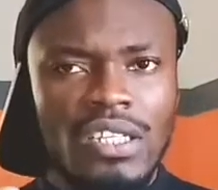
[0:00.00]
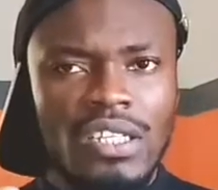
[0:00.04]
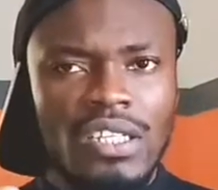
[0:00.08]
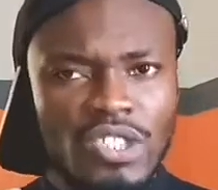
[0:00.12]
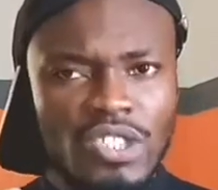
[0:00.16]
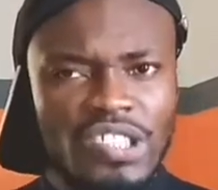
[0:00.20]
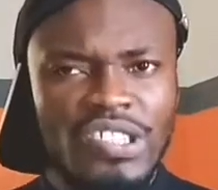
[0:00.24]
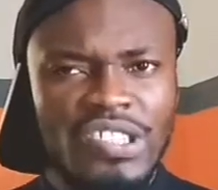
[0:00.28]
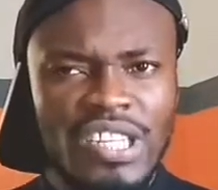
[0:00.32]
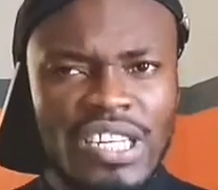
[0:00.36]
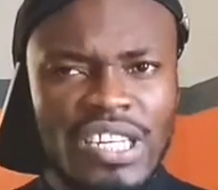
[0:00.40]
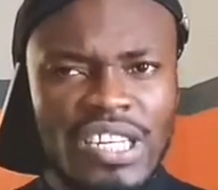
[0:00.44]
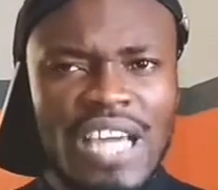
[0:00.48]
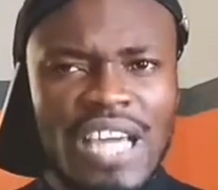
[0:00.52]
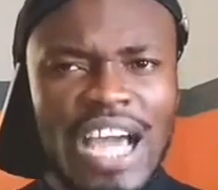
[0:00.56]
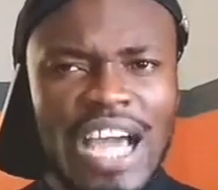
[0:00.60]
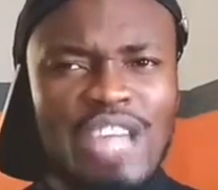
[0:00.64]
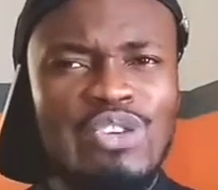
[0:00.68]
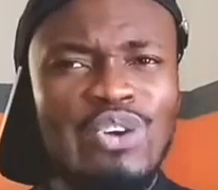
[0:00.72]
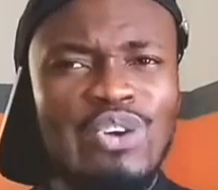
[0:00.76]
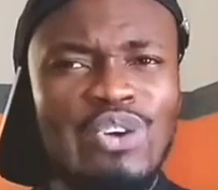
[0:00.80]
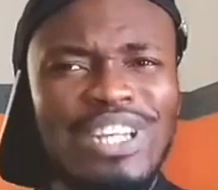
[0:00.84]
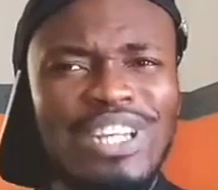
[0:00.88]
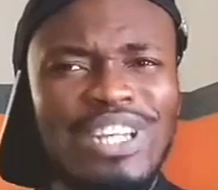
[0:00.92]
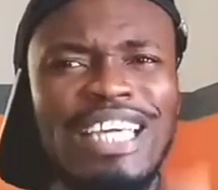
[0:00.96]
You see,
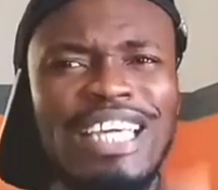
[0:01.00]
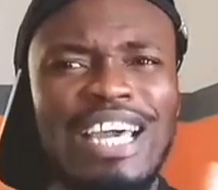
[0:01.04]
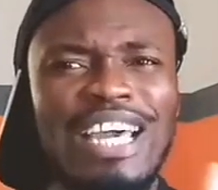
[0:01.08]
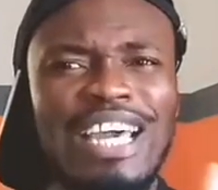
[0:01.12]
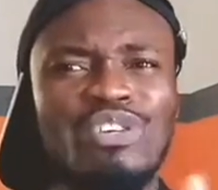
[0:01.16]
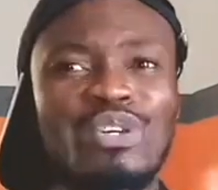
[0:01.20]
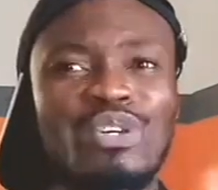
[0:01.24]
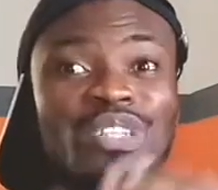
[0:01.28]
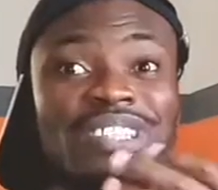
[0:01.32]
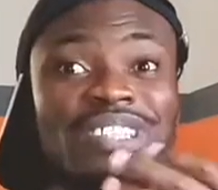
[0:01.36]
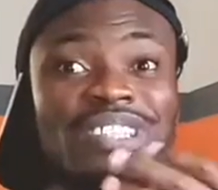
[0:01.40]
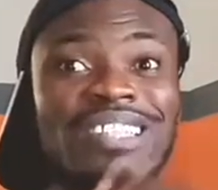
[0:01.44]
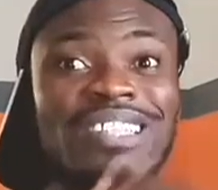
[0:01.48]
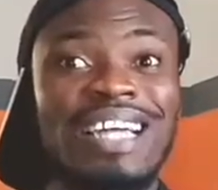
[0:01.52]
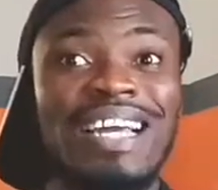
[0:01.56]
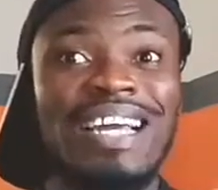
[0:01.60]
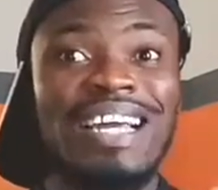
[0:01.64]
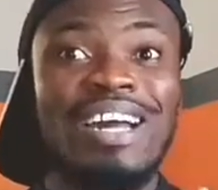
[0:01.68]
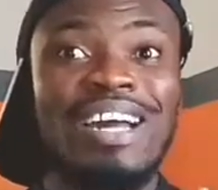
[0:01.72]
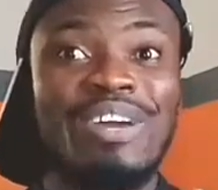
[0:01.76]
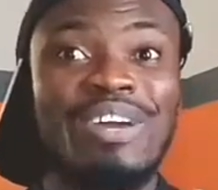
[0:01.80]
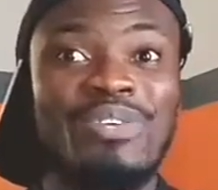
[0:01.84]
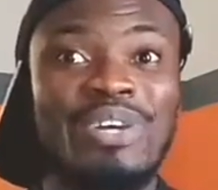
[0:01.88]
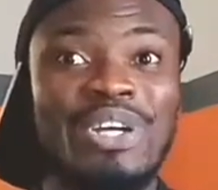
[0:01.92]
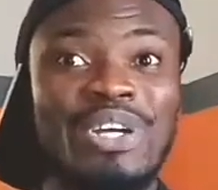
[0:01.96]
and you only get your
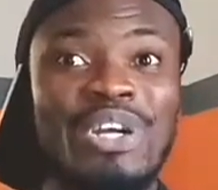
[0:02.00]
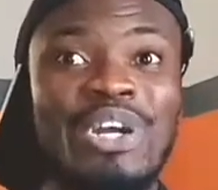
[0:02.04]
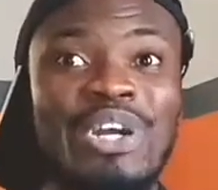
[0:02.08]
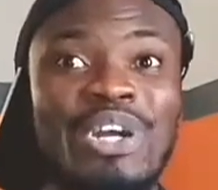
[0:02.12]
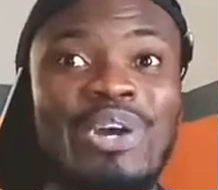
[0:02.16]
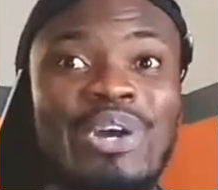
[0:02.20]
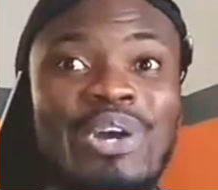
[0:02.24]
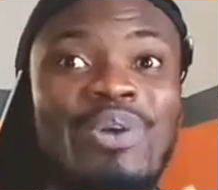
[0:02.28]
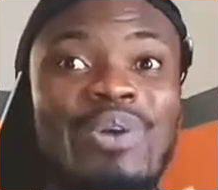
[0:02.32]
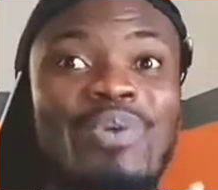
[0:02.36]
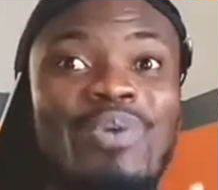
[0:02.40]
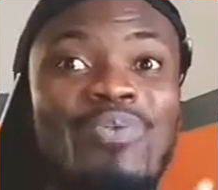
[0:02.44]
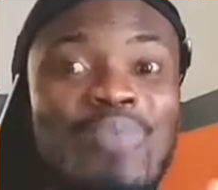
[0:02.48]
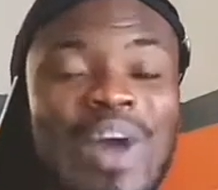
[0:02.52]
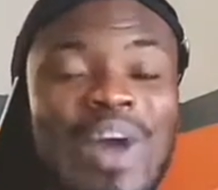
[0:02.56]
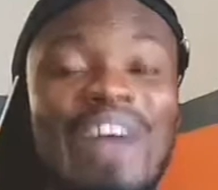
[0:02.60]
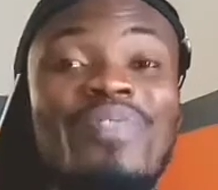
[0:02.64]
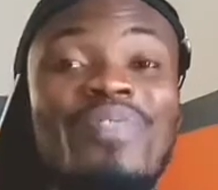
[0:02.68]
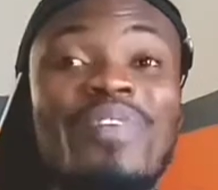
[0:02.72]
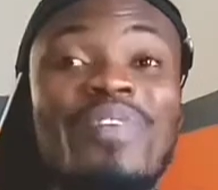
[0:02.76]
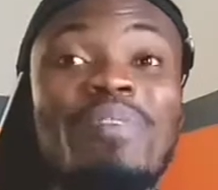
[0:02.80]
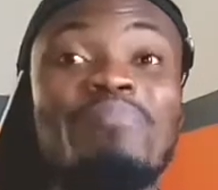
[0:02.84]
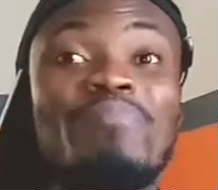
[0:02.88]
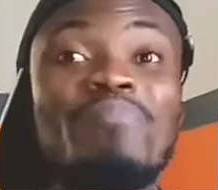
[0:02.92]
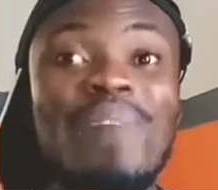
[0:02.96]
salary
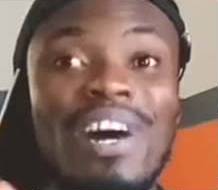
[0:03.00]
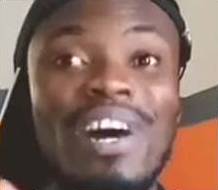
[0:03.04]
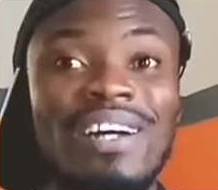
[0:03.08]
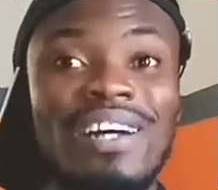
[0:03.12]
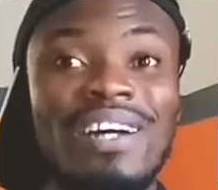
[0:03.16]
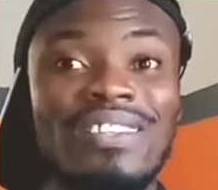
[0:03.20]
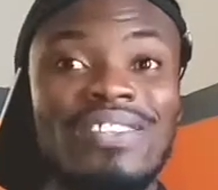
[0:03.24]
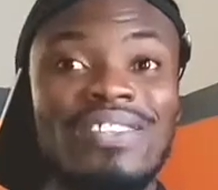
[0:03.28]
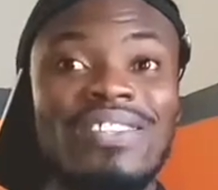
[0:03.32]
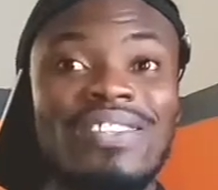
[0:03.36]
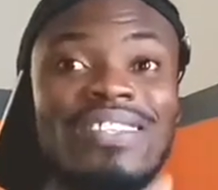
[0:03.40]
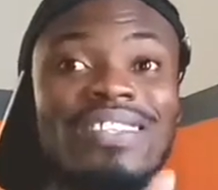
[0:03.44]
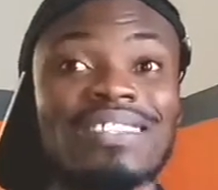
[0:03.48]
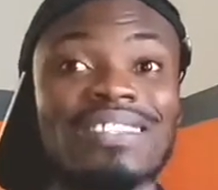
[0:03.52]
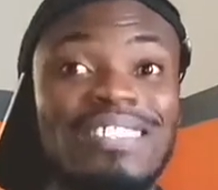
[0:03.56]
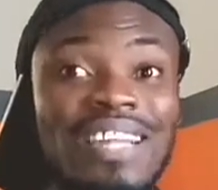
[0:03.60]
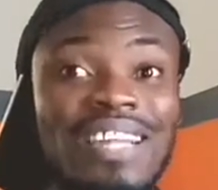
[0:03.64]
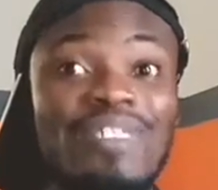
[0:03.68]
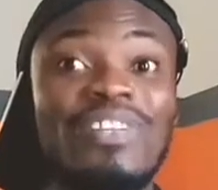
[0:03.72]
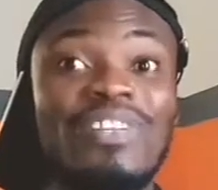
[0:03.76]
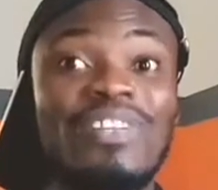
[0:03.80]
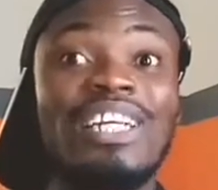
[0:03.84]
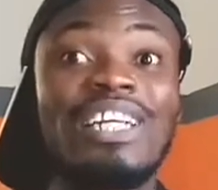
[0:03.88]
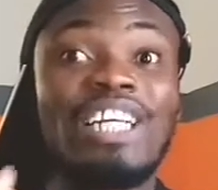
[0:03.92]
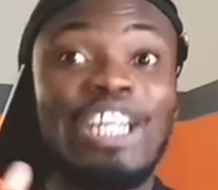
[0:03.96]
when the month
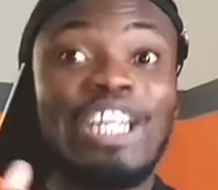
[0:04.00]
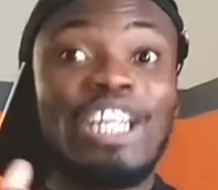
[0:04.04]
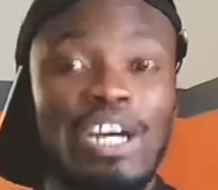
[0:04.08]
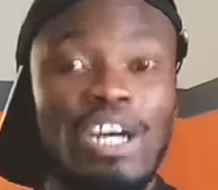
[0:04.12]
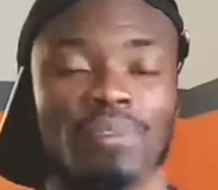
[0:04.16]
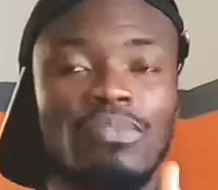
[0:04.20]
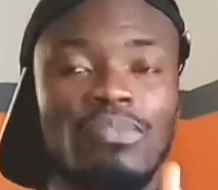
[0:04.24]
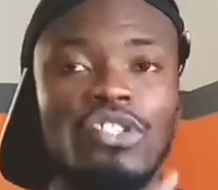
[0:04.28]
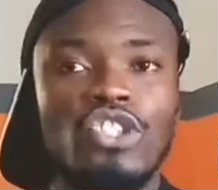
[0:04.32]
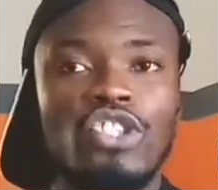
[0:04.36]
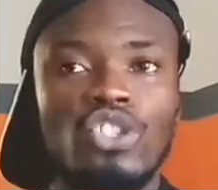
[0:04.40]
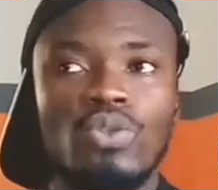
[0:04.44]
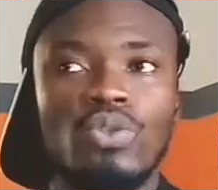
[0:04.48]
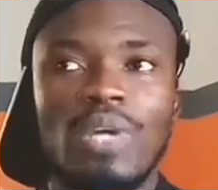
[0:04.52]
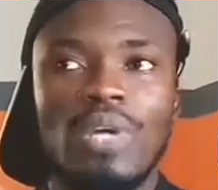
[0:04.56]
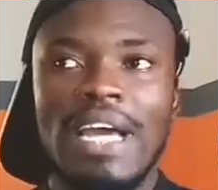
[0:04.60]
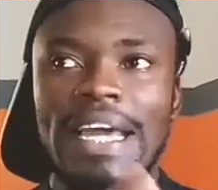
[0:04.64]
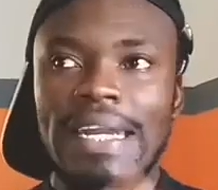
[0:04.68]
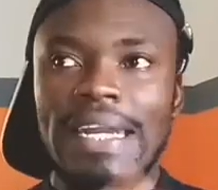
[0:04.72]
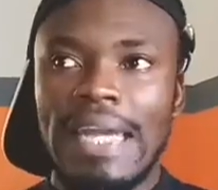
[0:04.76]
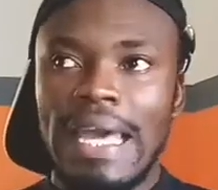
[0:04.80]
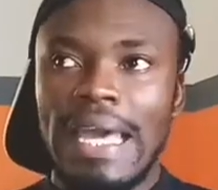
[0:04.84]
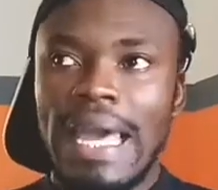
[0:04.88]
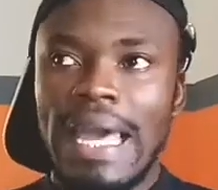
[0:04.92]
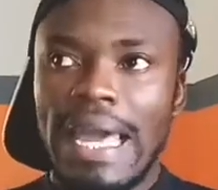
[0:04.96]
definitely comes to
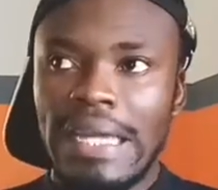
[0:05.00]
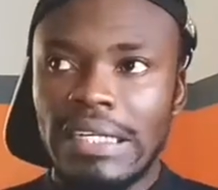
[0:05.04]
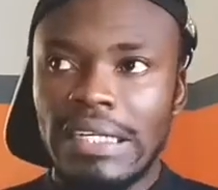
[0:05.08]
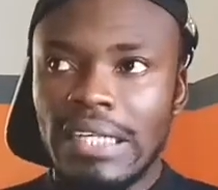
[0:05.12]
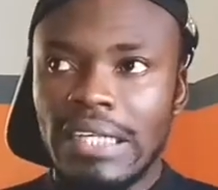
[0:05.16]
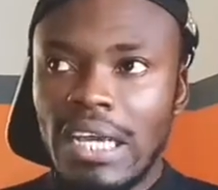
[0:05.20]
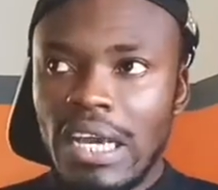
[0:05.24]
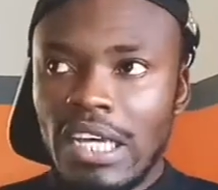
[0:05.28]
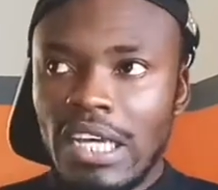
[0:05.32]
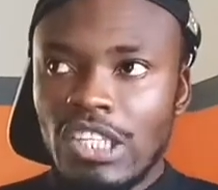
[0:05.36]
an end.